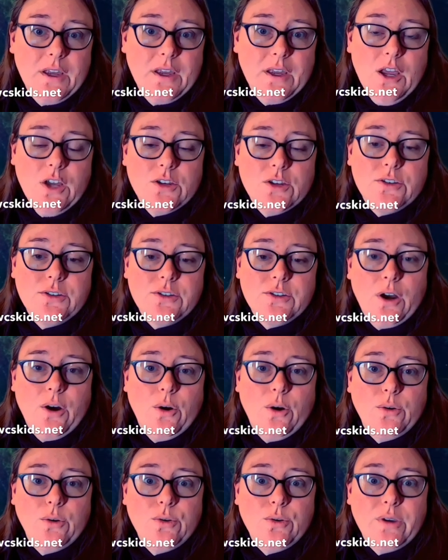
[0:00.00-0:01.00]
So
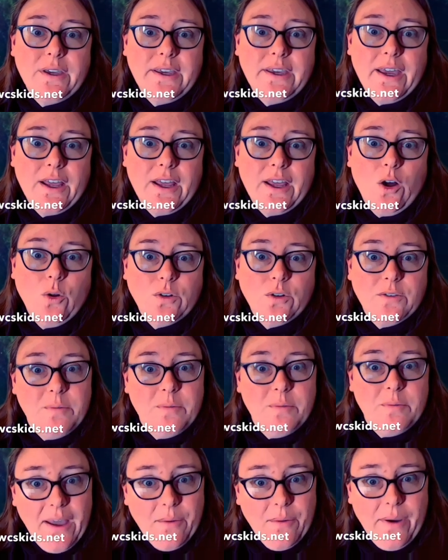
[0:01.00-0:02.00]
you can get a hold of me
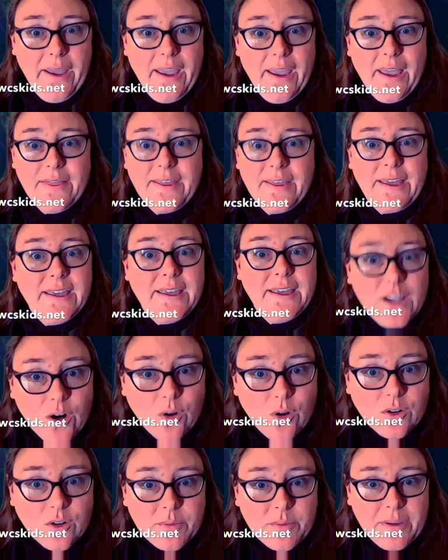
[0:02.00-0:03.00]
that way, and they can get a
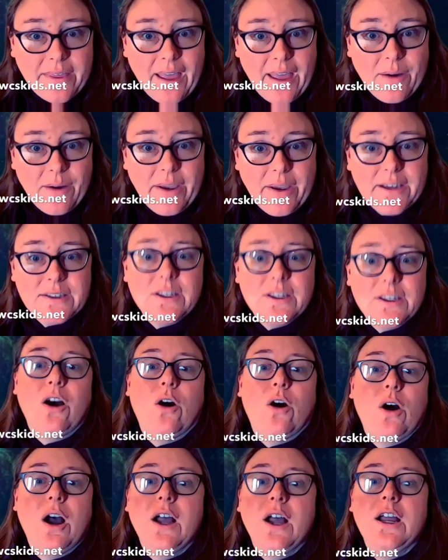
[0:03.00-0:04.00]
hold of me that way.
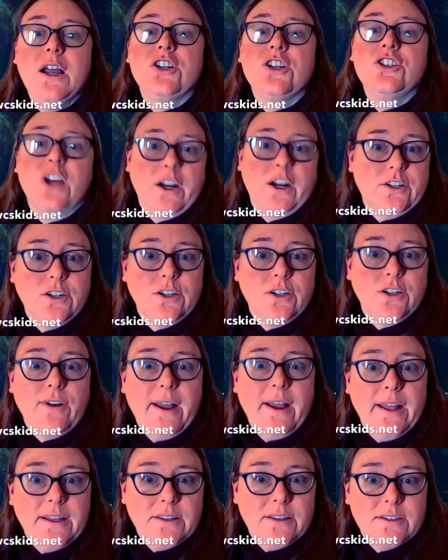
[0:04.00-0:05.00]
So talk to your
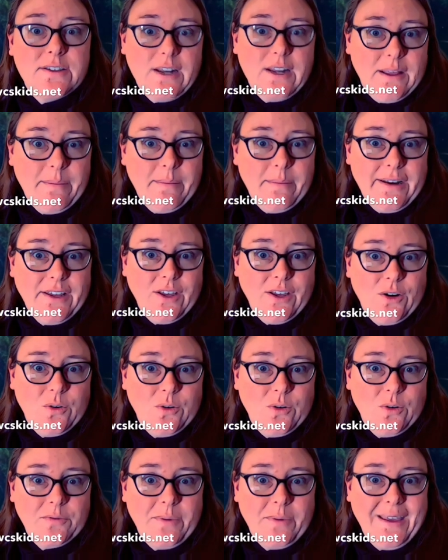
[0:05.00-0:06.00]
friends, tell them how to get a
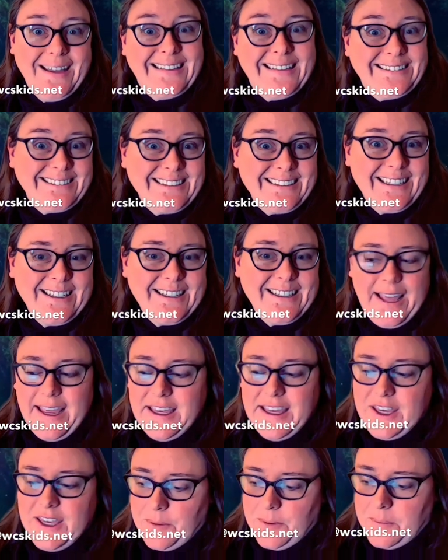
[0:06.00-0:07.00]
hold of me.
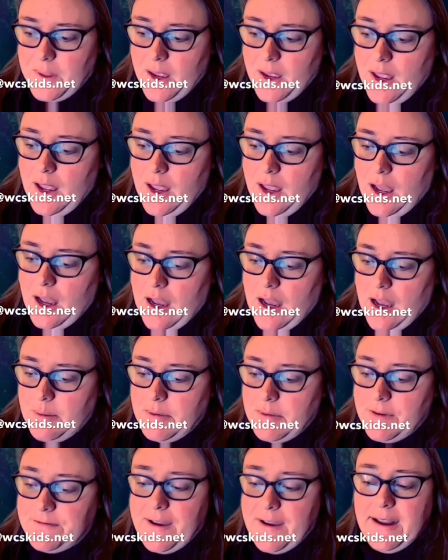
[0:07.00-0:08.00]
Thank you. Um,
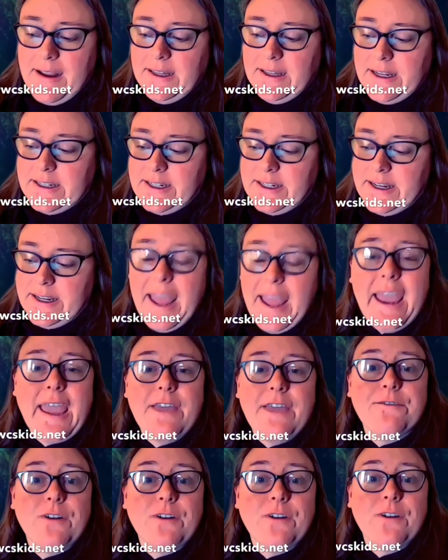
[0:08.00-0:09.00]
finally, today
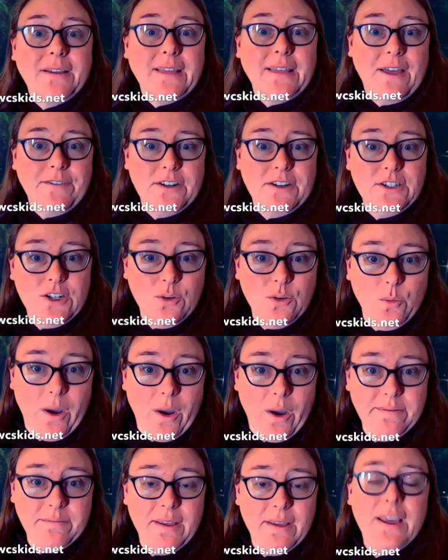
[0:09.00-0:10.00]
from 11 to
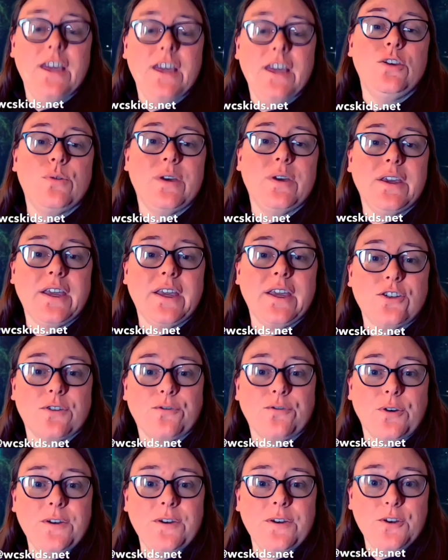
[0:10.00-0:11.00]
1, you can get your
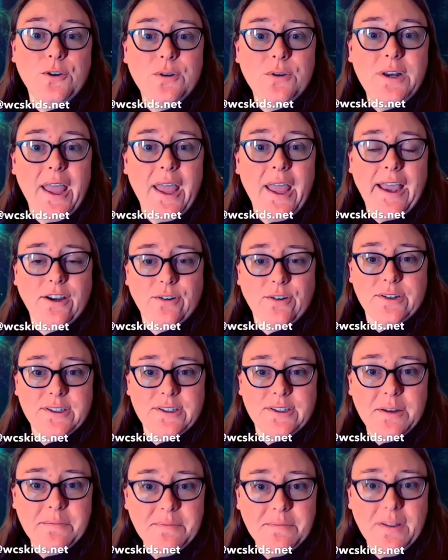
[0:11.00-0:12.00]
free food at
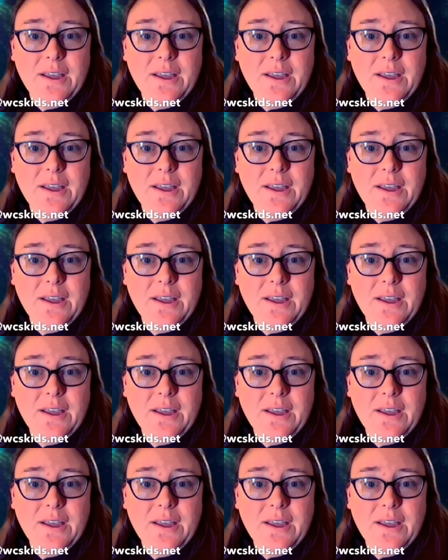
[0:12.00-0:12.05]
Grissom.